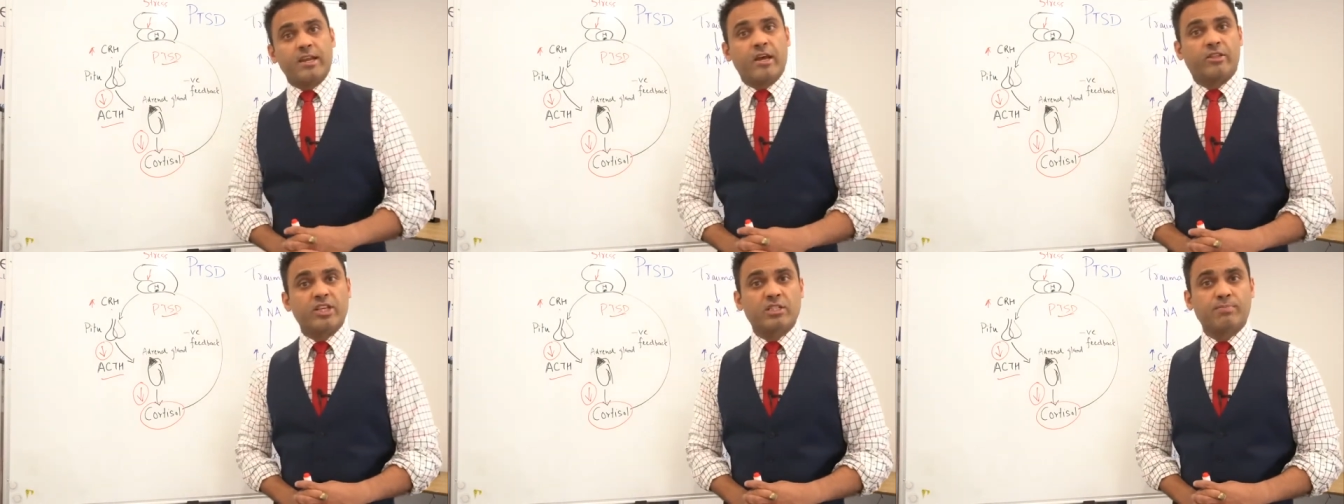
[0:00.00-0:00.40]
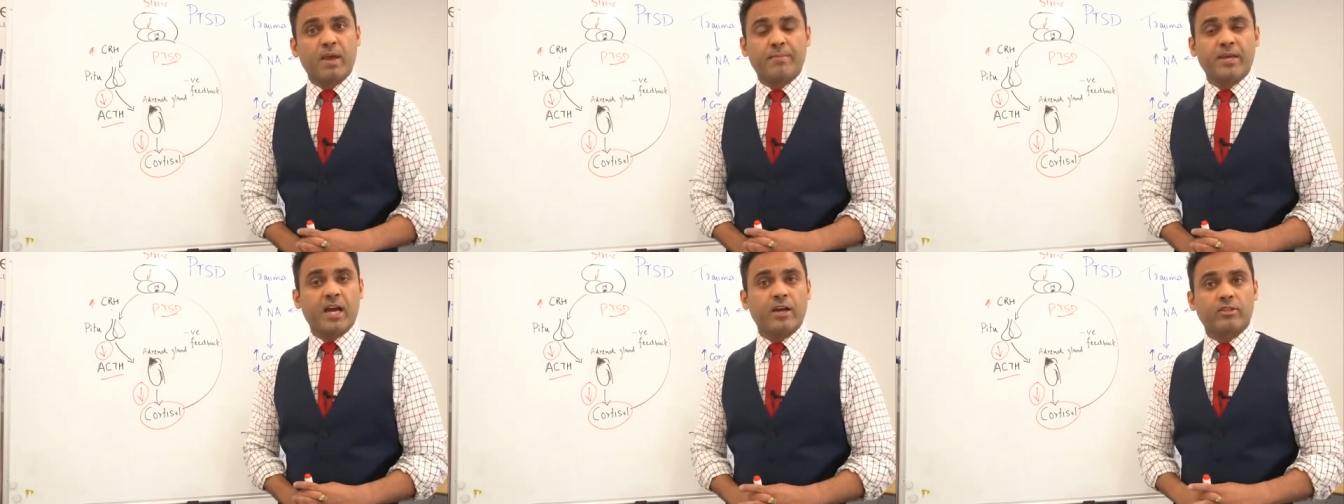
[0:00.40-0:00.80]
now this
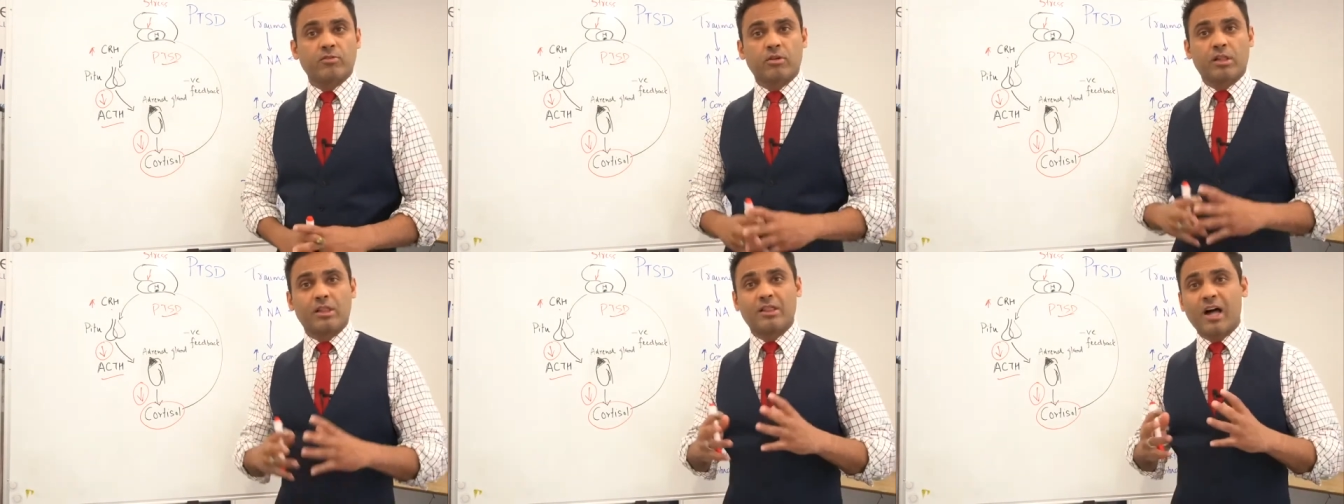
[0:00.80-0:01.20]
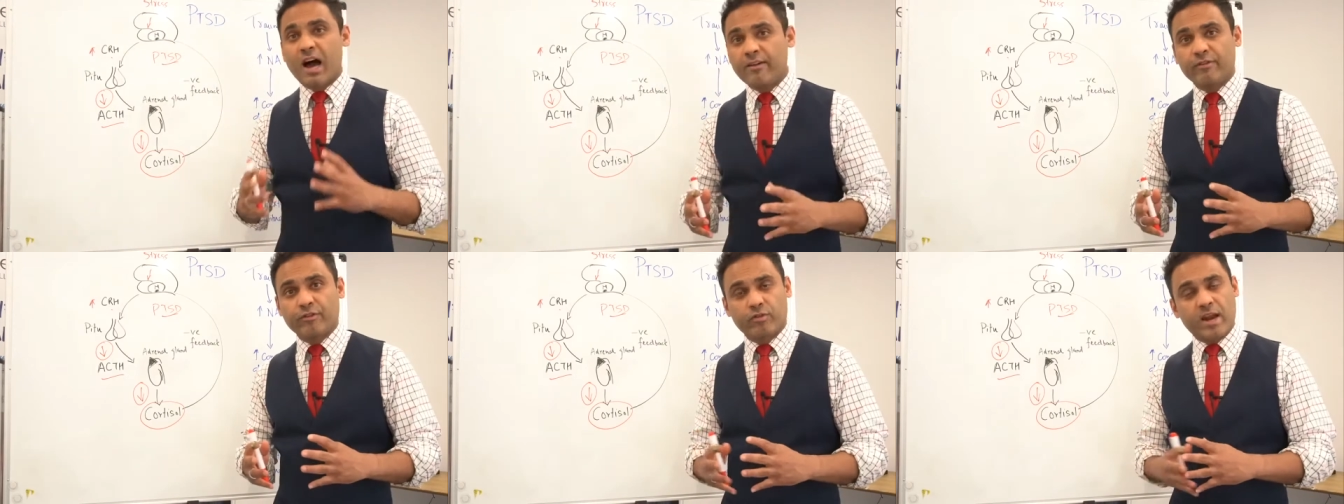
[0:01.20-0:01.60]
may be either a
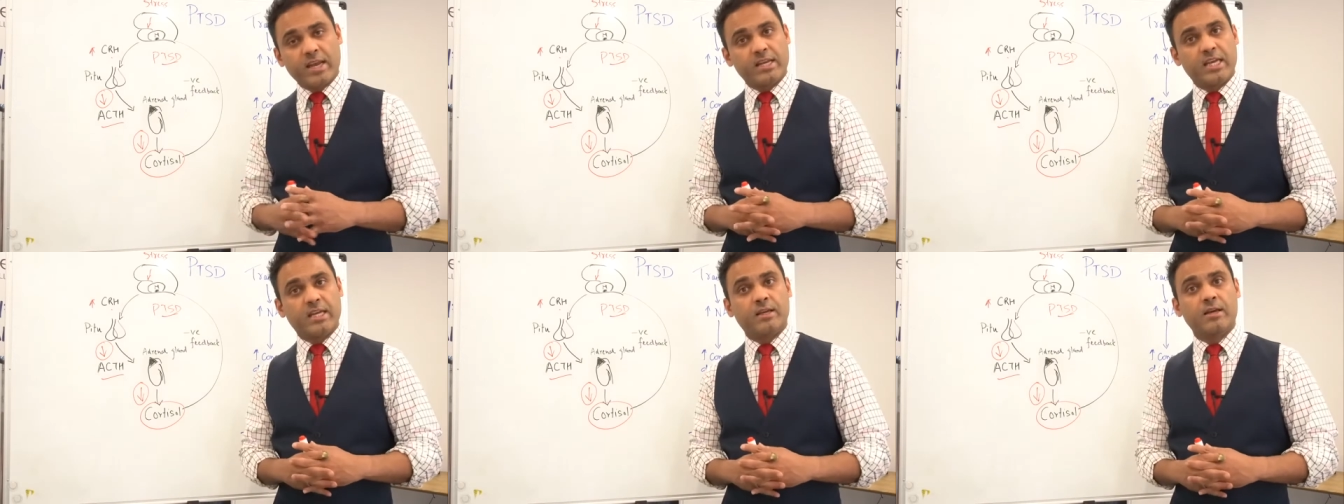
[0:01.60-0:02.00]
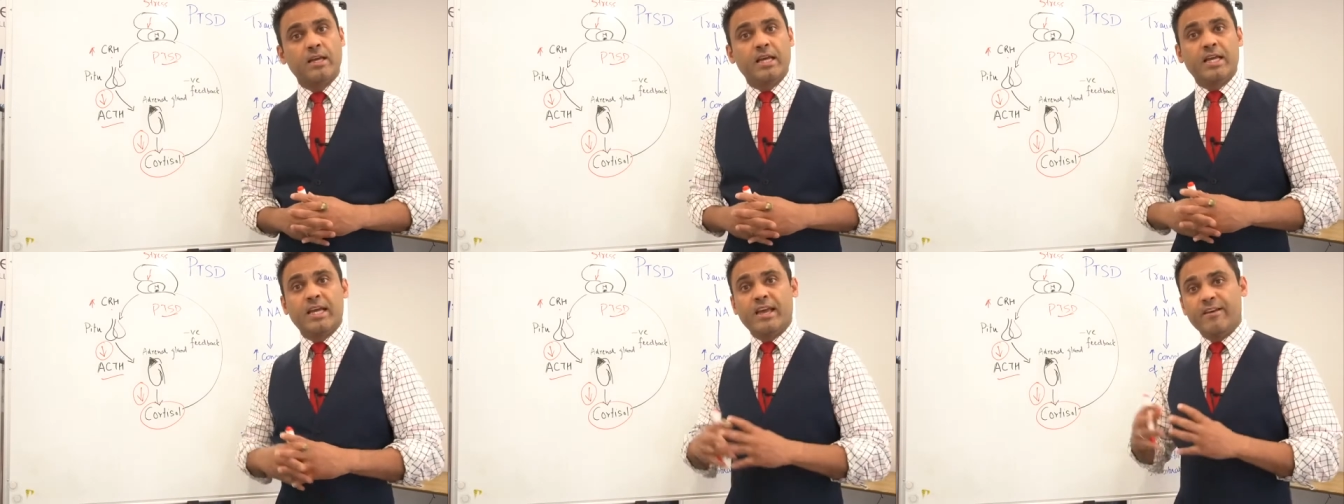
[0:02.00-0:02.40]
life-threatening
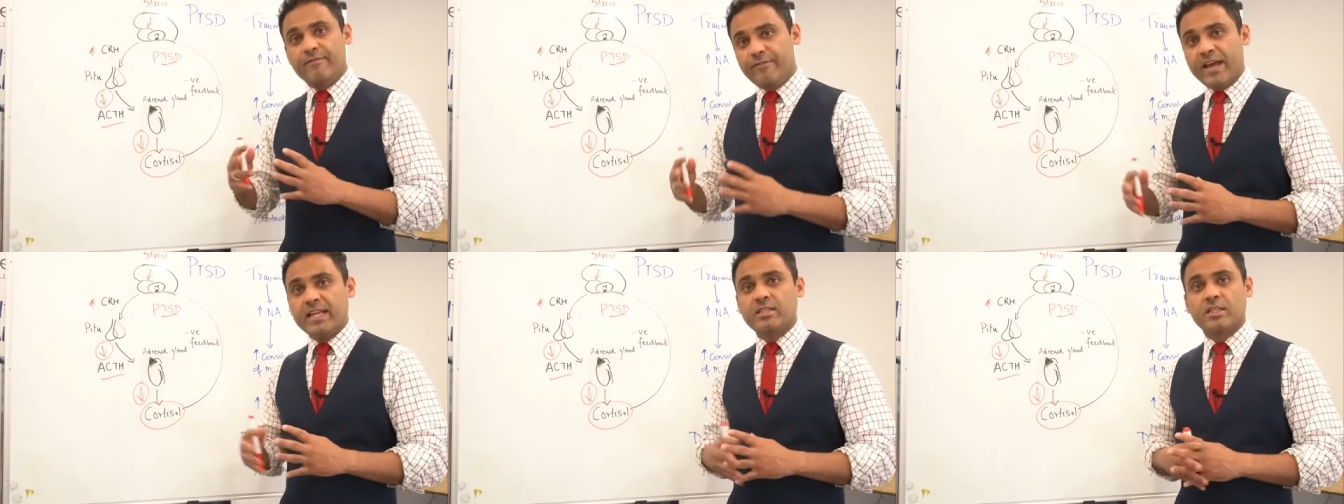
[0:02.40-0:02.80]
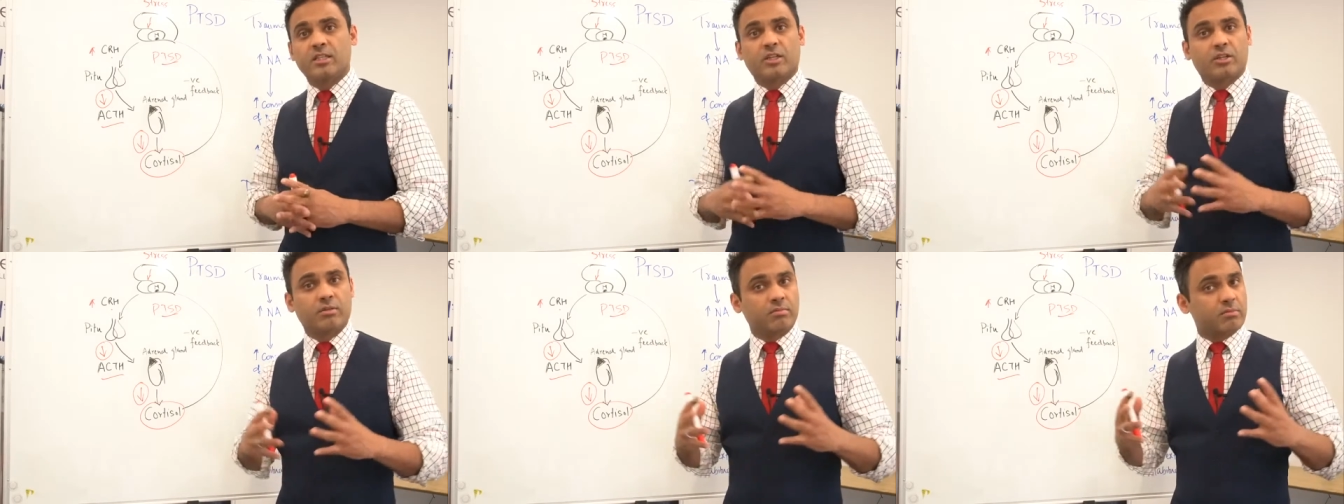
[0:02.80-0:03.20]
event
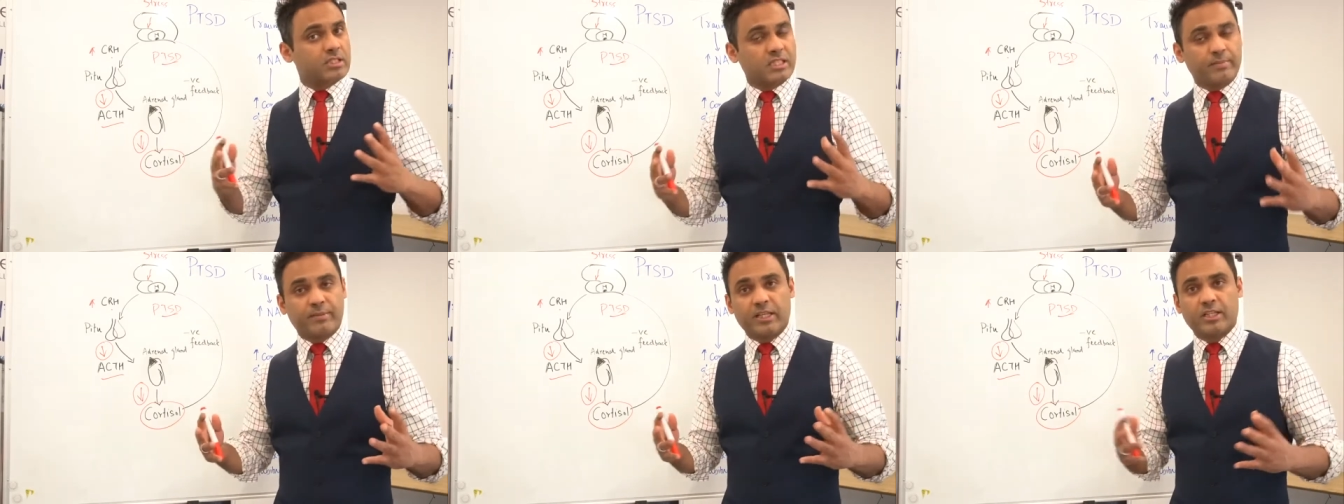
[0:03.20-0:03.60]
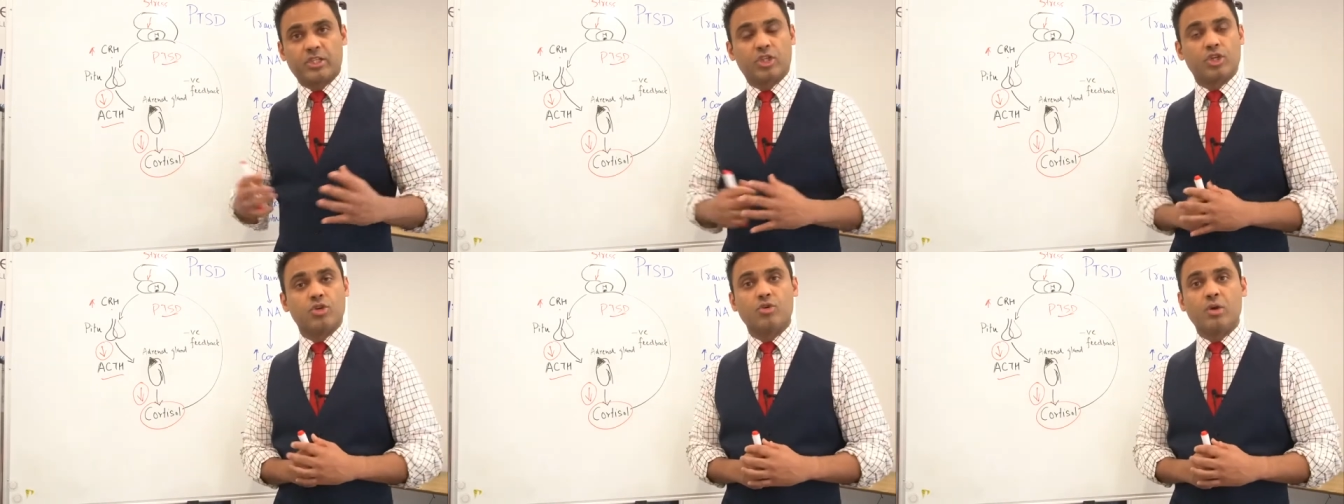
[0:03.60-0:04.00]
similar
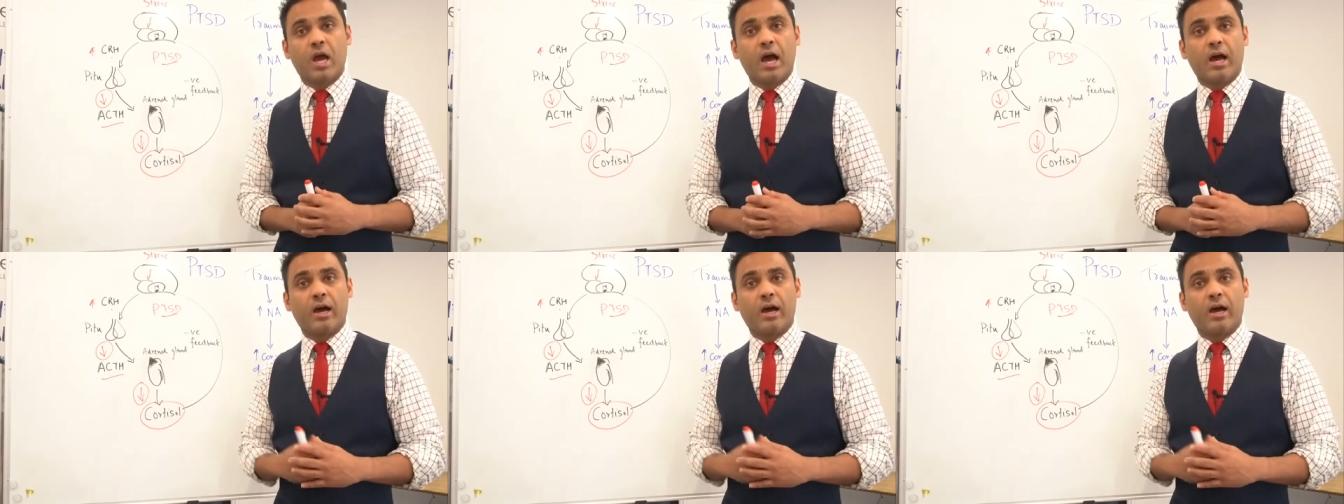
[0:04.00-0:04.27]
to